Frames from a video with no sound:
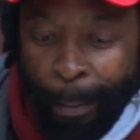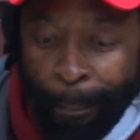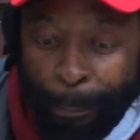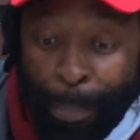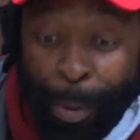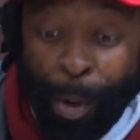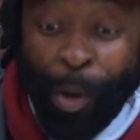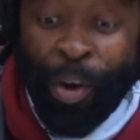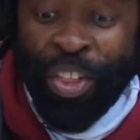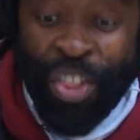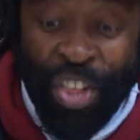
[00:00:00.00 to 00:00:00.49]

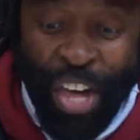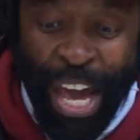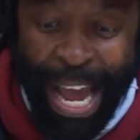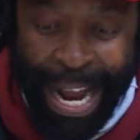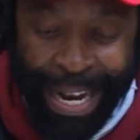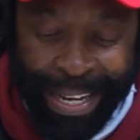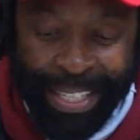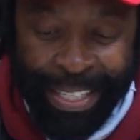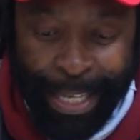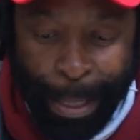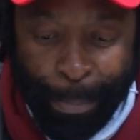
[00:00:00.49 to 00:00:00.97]

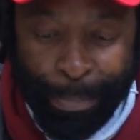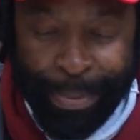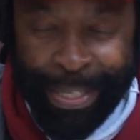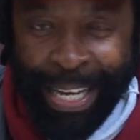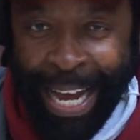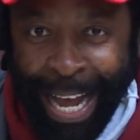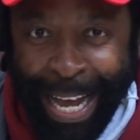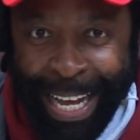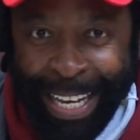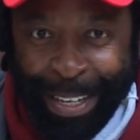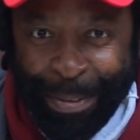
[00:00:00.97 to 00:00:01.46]
Blockchain
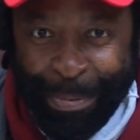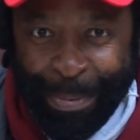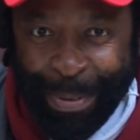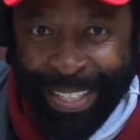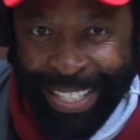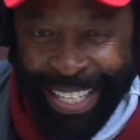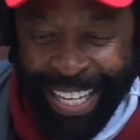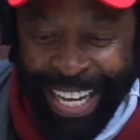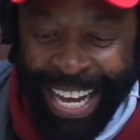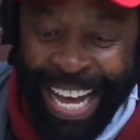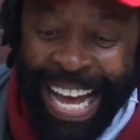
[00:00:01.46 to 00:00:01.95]

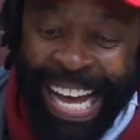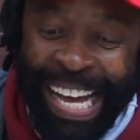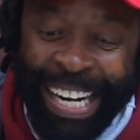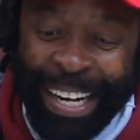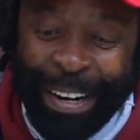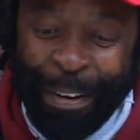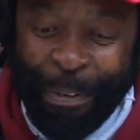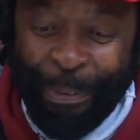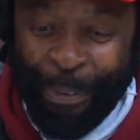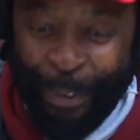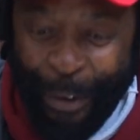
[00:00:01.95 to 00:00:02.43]
sometimes
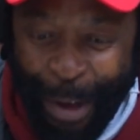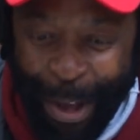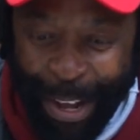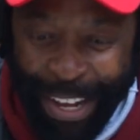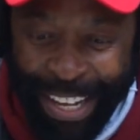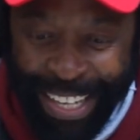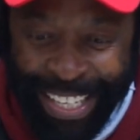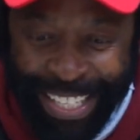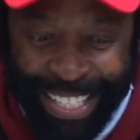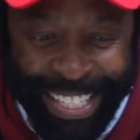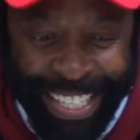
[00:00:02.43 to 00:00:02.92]

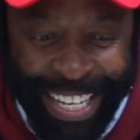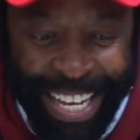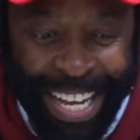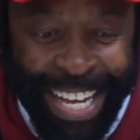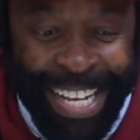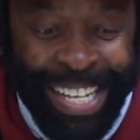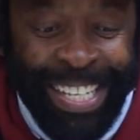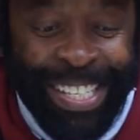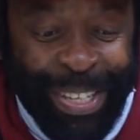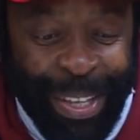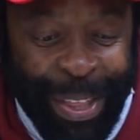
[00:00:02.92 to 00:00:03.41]
refers
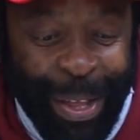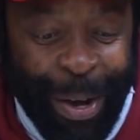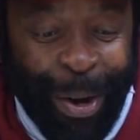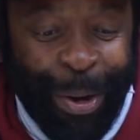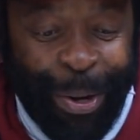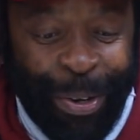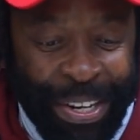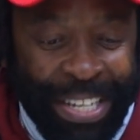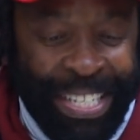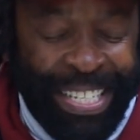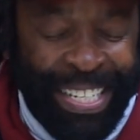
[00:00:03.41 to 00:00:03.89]
to the
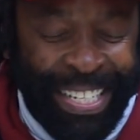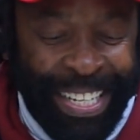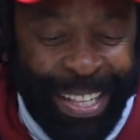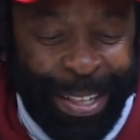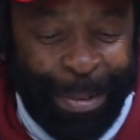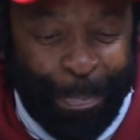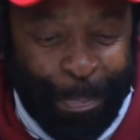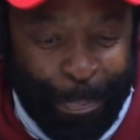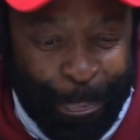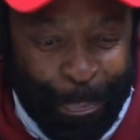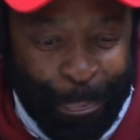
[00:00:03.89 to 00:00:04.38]

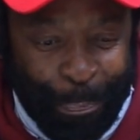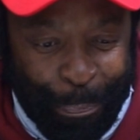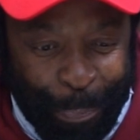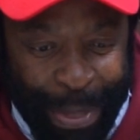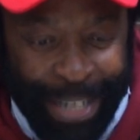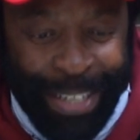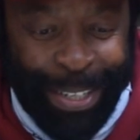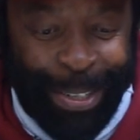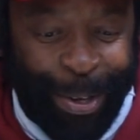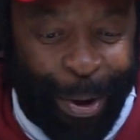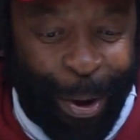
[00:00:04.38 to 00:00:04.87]
original
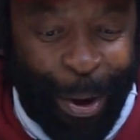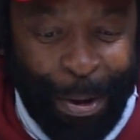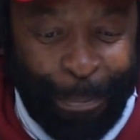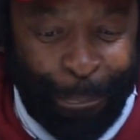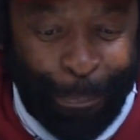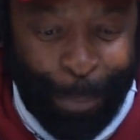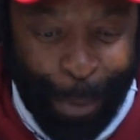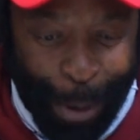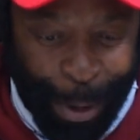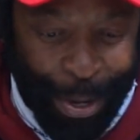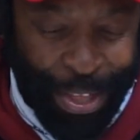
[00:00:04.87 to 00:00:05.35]
Bitcoin
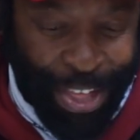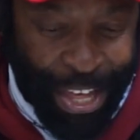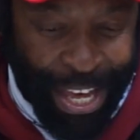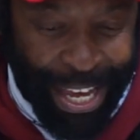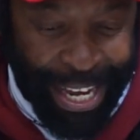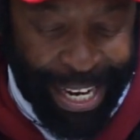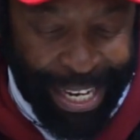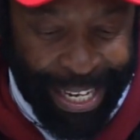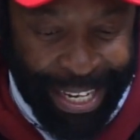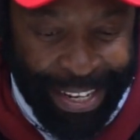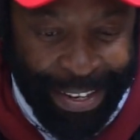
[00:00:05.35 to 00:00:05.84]

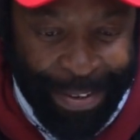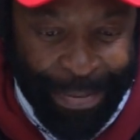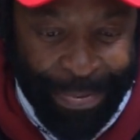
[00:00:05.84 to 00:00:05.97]
blockchain.